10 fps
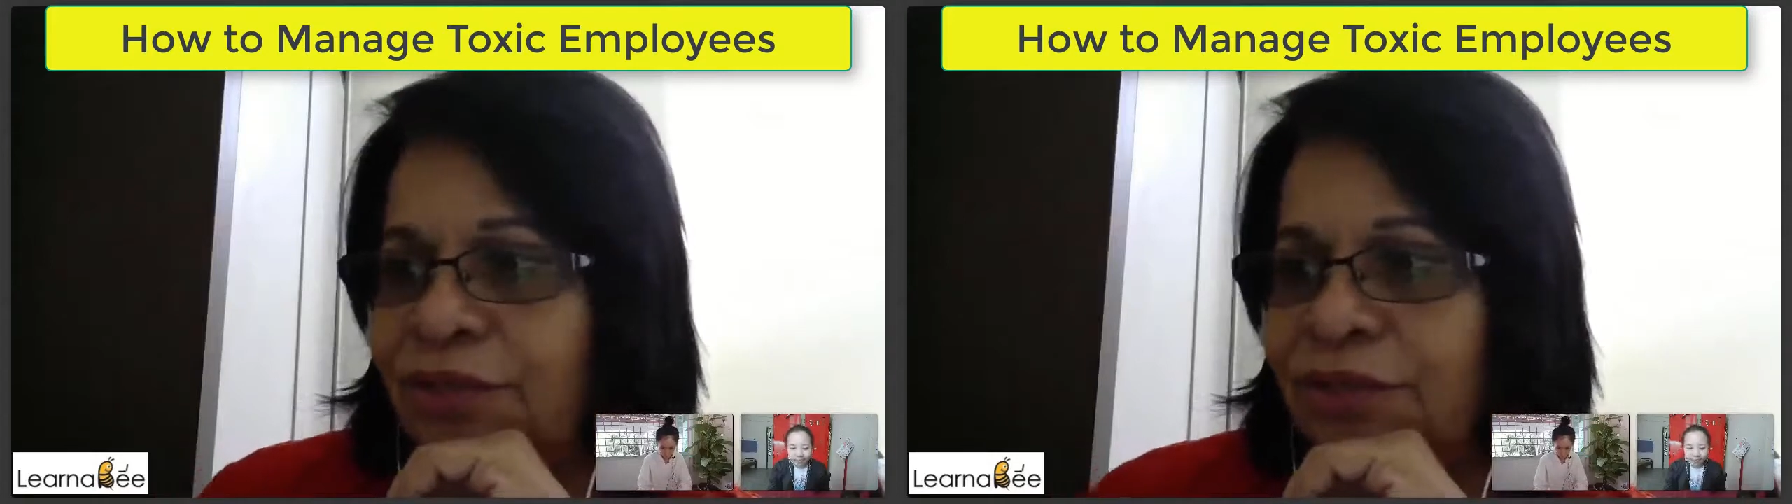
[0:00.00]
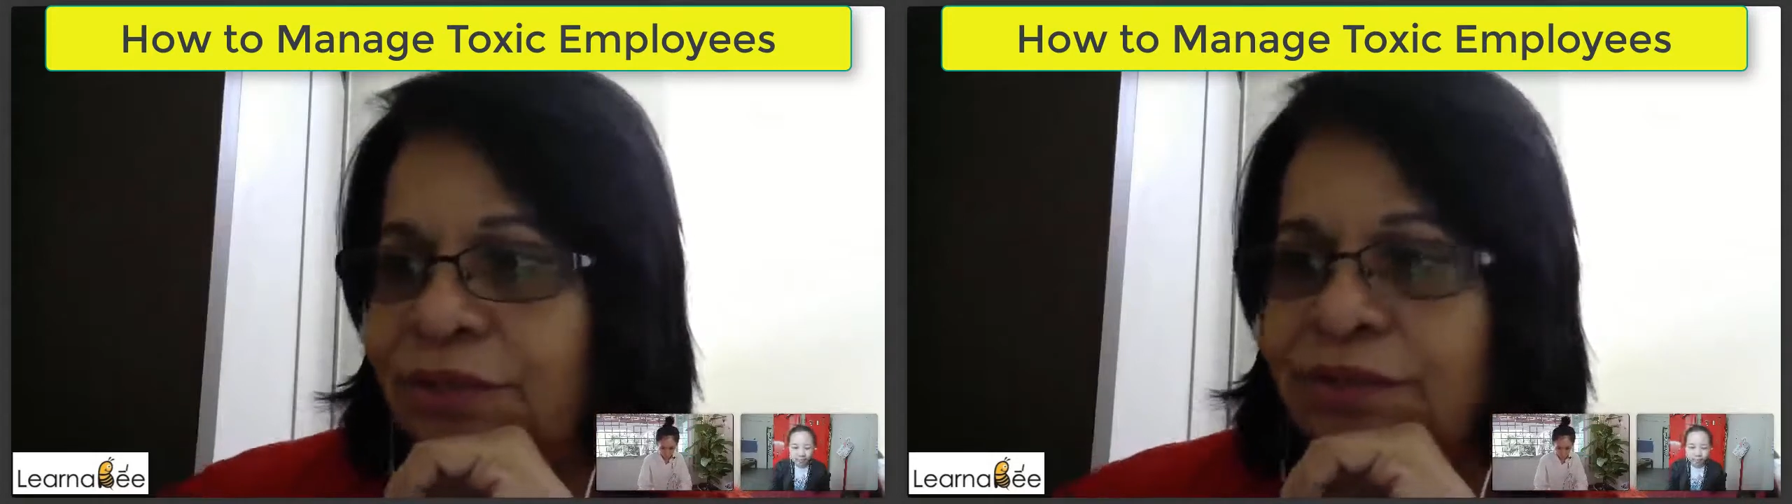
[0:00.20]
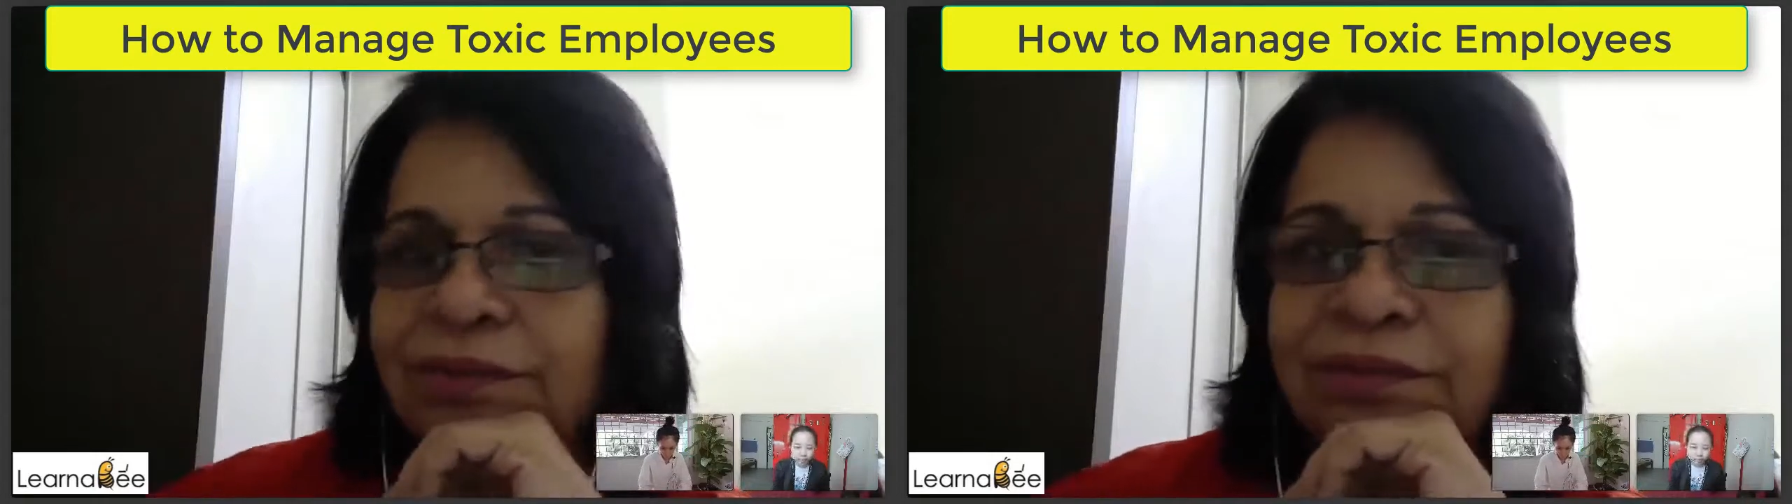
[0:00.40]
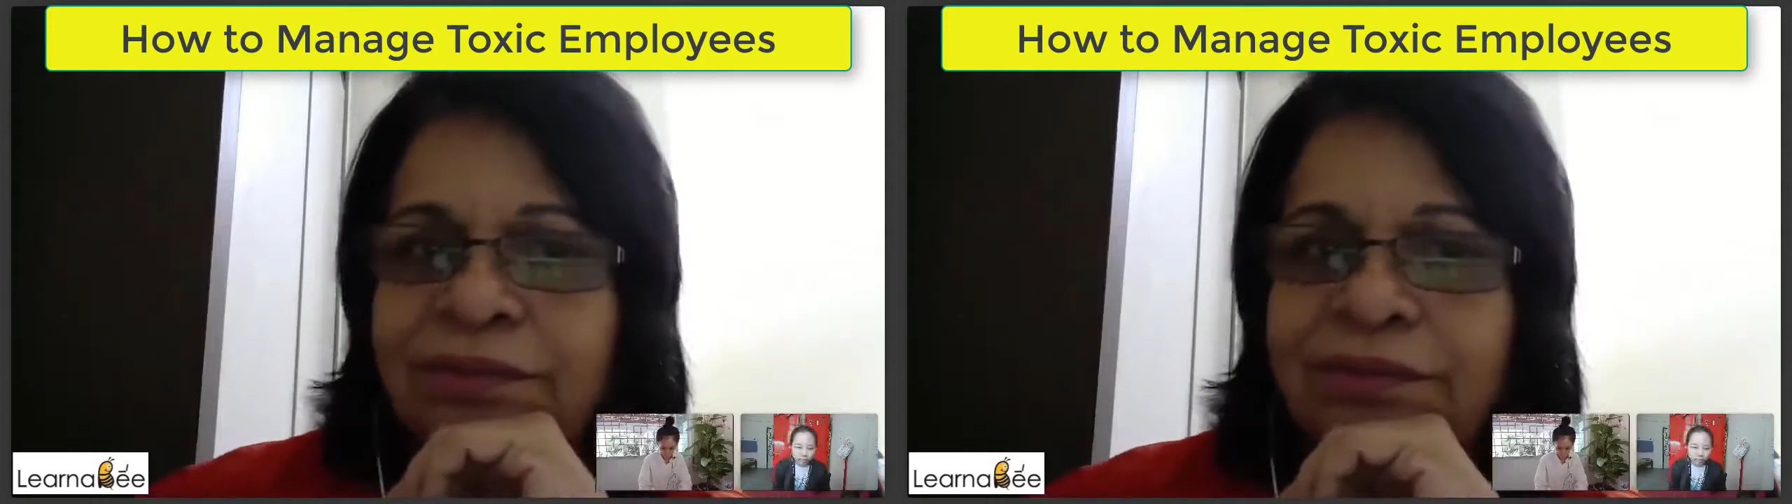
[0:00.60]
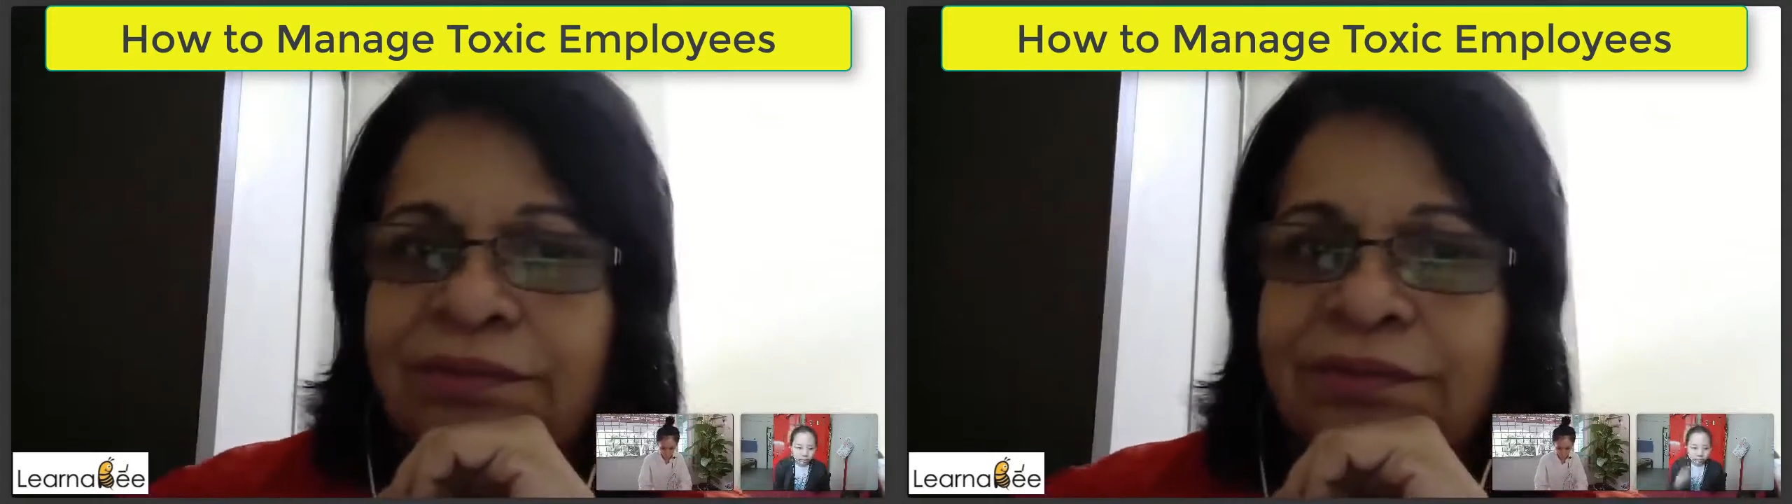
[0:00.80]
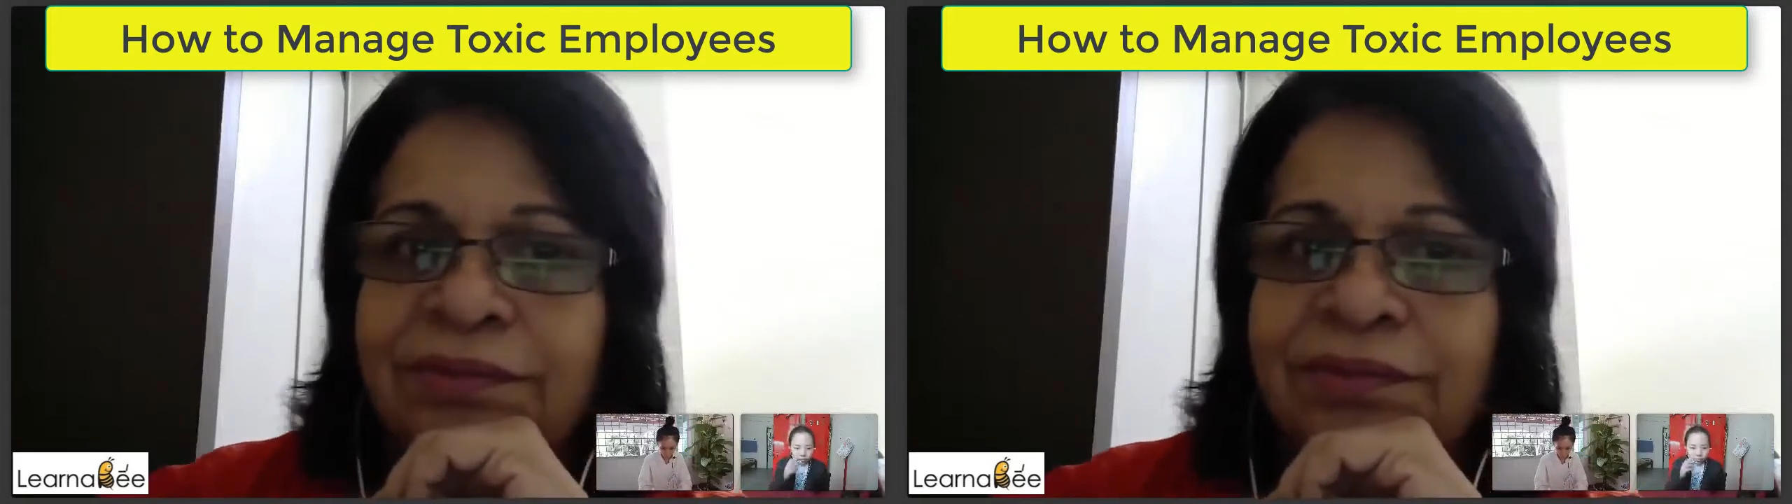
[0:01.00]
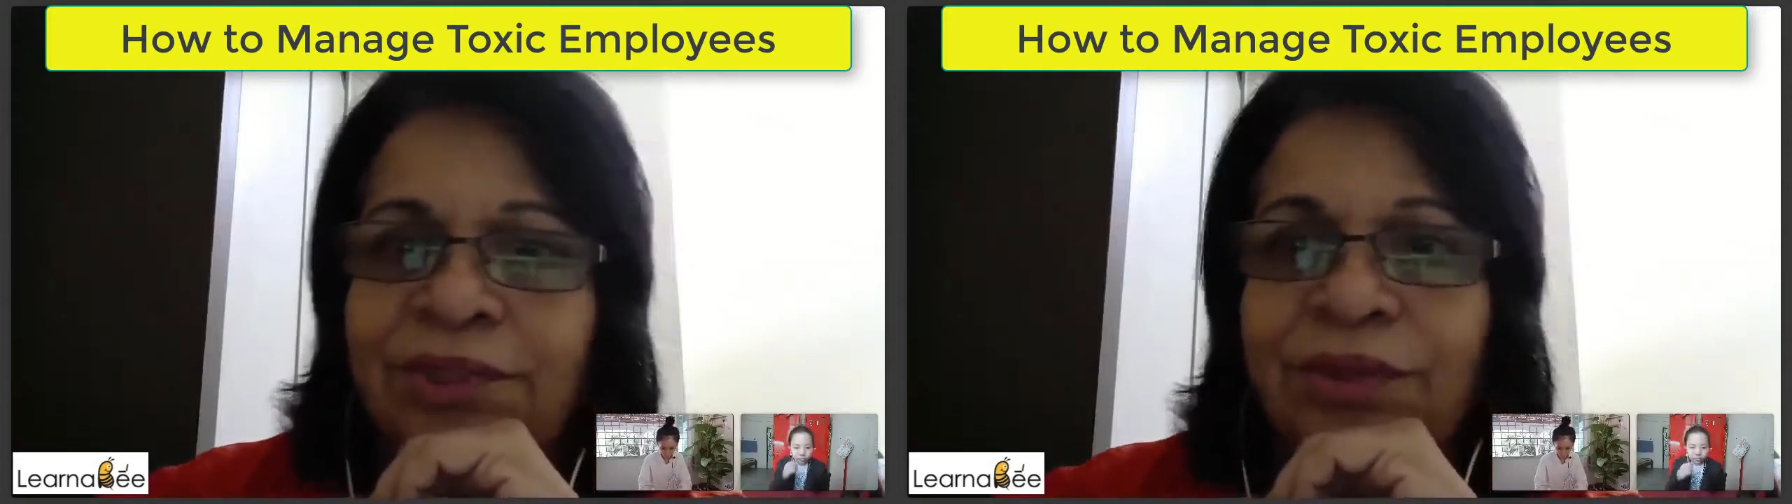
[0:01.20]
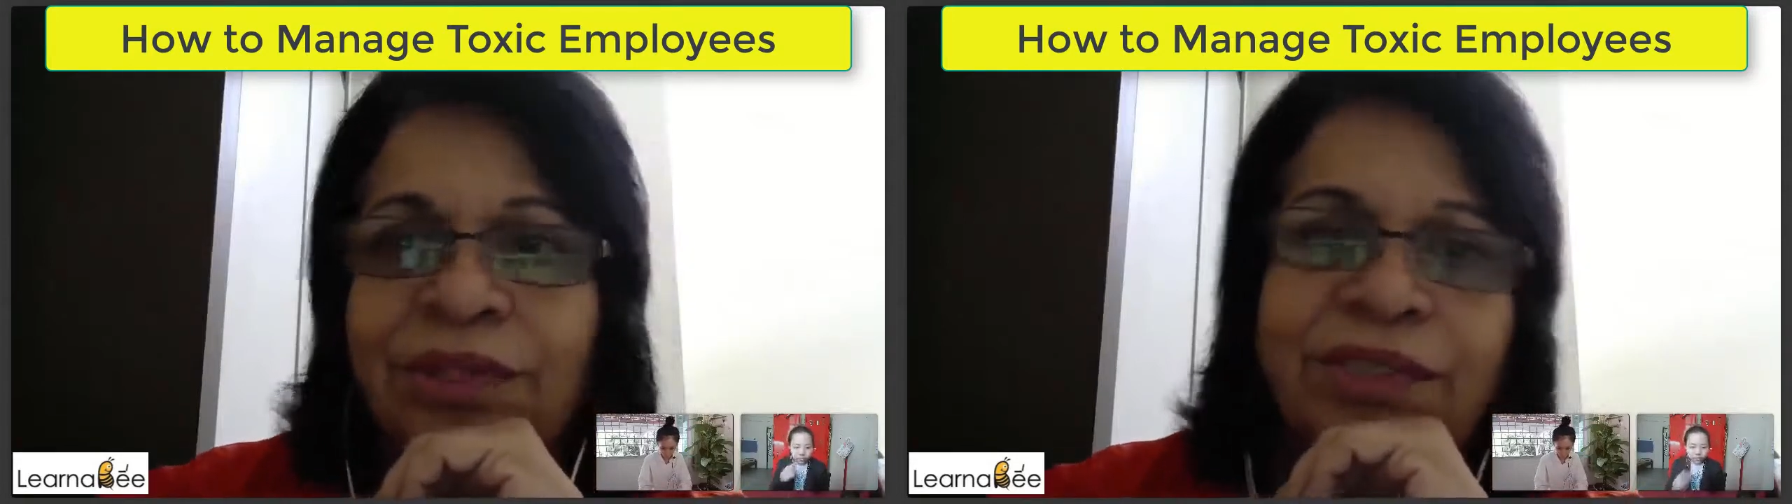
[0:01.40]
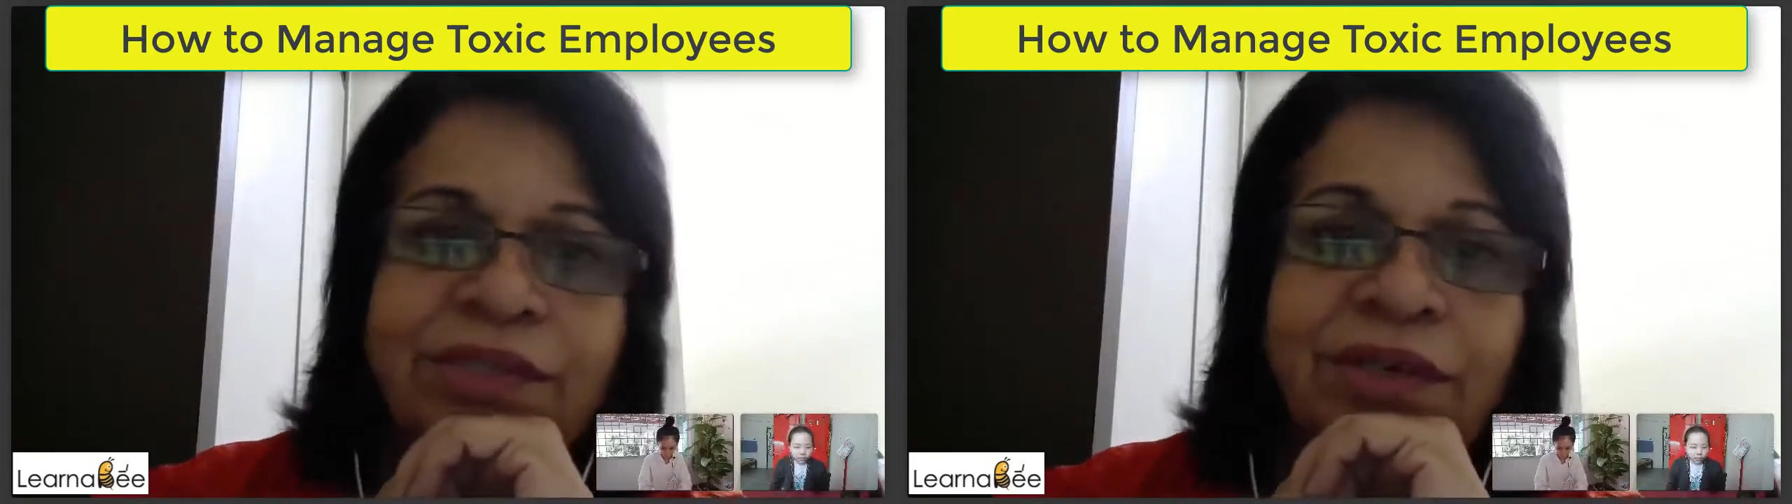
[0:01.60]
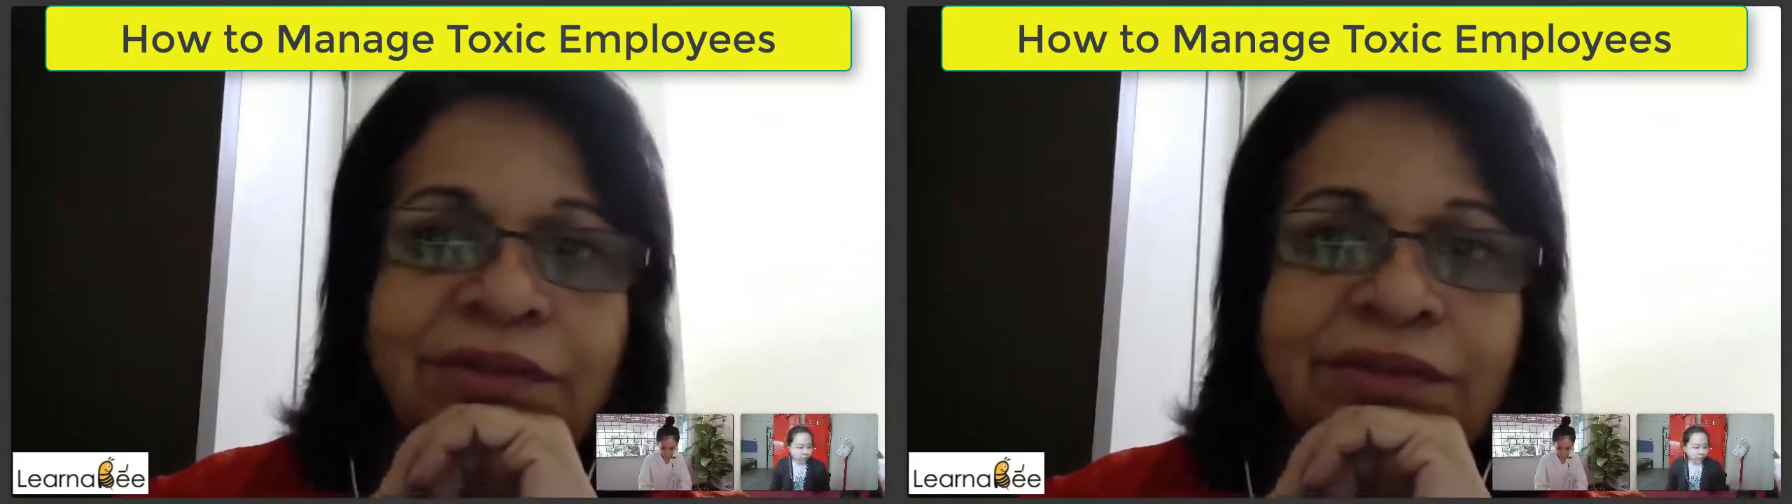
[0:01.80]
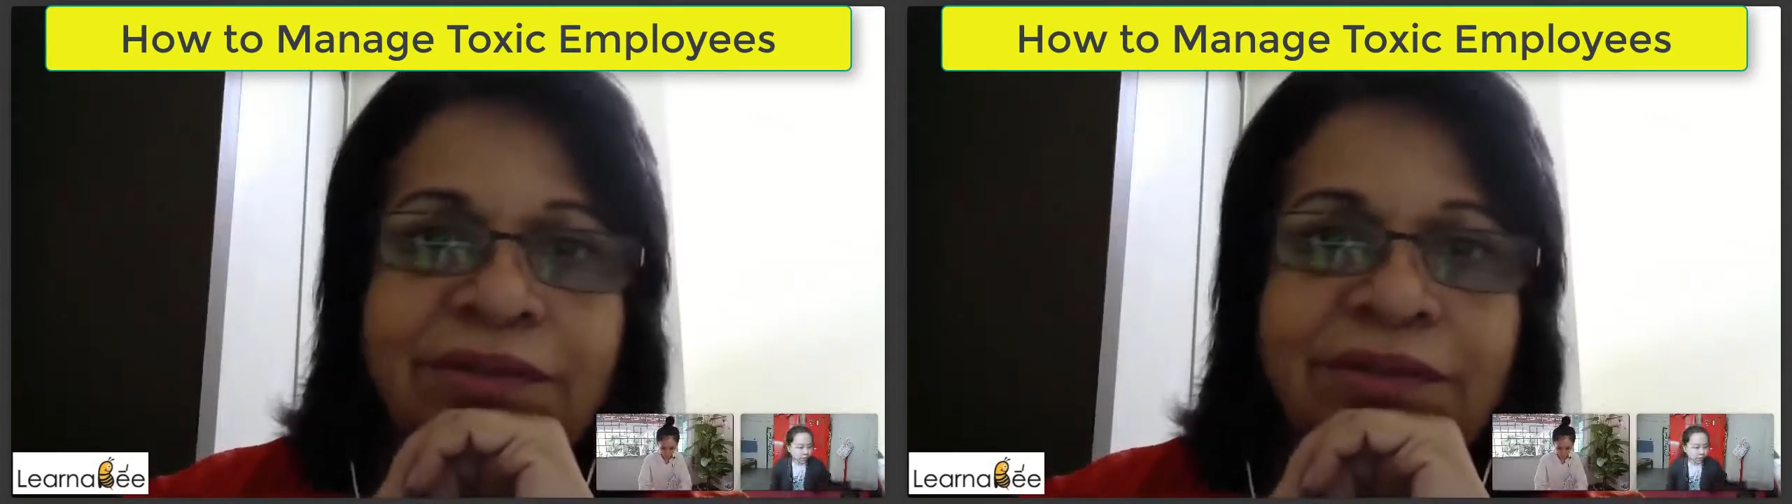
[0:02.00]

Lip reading: do? Do you think so?